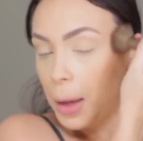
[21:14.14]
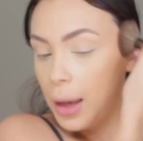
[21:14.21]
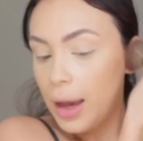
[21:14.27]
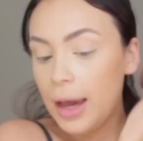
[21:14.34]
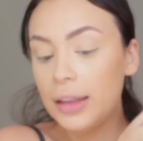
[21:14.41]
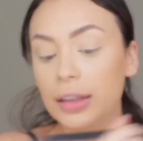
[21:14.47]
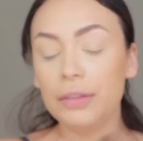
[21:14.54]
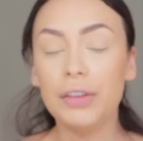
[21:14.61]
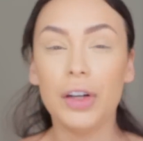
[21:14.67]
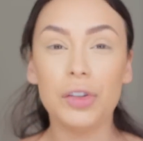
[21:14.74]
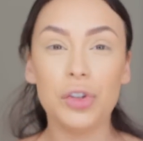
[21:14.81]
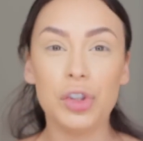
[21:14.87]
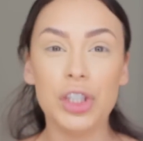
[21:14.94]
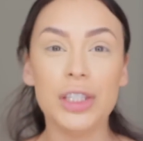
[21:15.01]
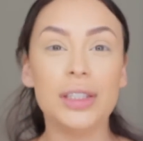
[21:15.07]
I love
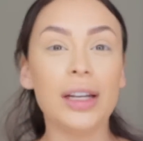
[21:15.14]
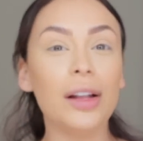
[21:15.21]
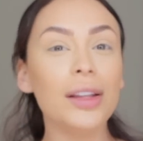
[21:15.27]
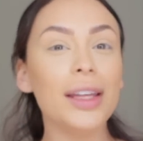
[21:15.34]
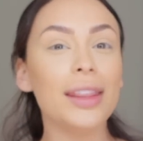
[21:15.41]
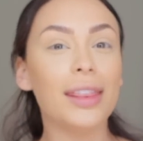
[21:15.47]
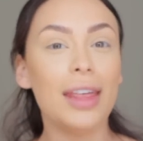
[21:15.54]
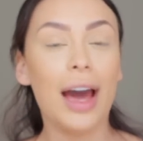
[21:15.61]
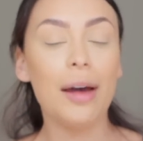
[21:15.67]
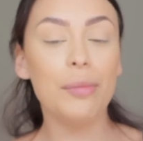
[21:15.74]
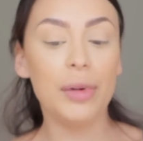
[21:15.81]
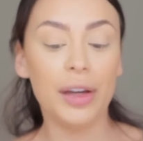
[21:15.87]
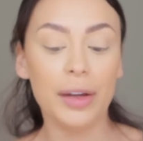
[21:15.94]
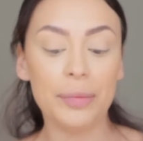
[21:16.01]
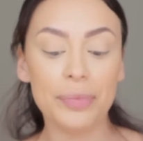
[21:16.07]
nacho cheese. Not only that,
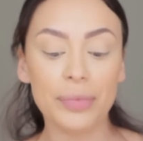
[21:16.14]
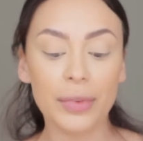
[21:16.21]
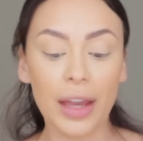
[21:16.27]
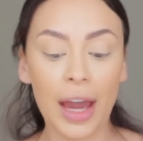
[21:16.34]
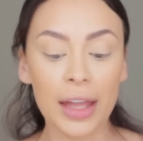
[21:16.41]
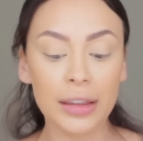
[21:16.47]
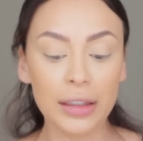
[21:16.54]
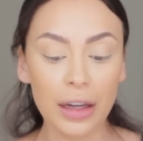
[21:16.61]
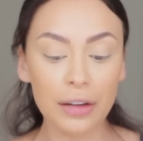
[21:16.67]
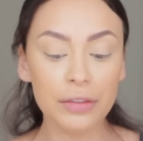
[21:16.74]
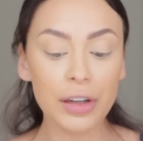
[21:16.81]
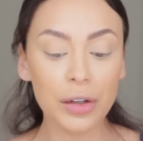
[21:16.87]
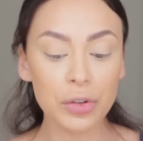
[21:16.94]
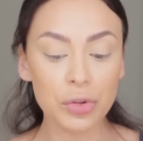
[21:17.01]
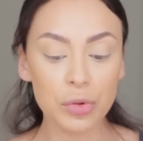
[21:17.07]
but I love
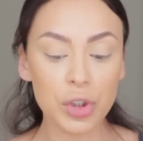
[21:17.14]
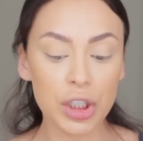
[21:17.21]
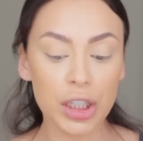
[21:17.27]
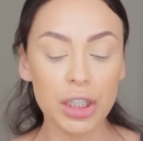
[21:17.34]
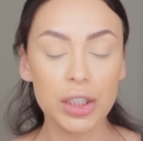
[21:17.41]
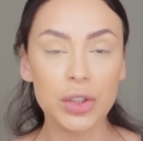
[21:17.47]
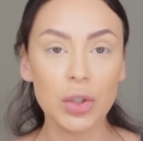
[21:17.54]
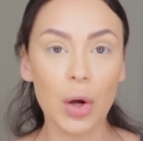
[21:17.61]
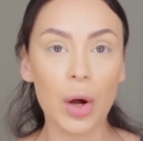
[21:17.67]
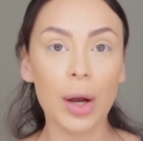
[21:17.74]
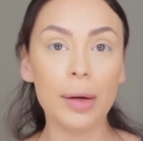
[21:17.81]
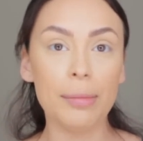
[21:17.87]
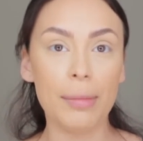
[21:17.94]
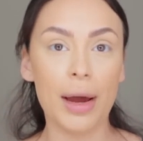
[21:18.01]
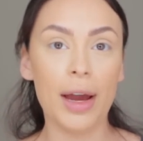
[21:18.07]
nacho cheese
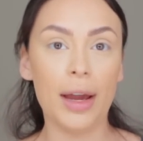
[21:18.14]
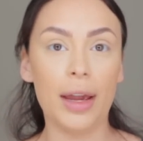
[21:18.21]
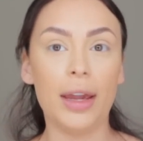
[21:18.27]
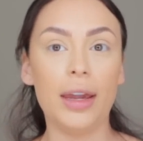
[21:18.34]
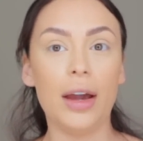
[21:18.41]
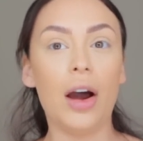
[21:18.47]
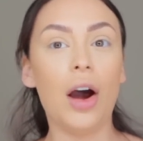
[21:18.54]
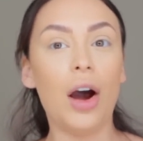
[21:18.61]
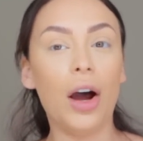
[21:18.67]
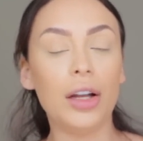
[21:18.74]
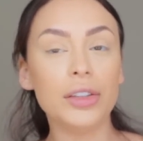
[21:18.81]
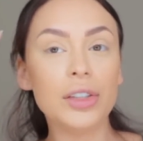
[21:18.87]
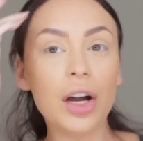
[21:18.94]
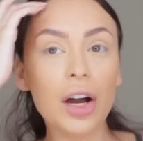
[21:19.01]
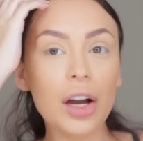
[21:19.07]
on my
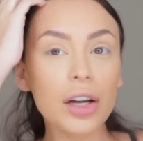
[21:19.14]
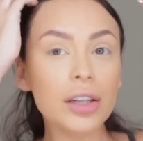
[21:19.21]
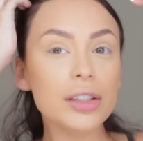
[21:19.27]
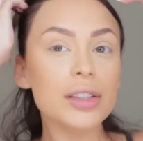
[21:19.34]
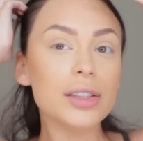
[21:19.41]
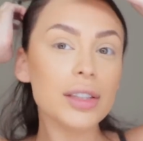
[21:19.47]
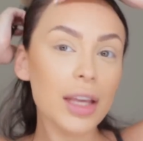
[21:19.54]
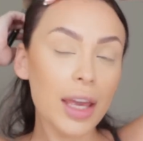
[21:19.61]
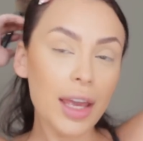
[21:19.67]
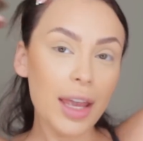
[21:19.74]
hot dogs.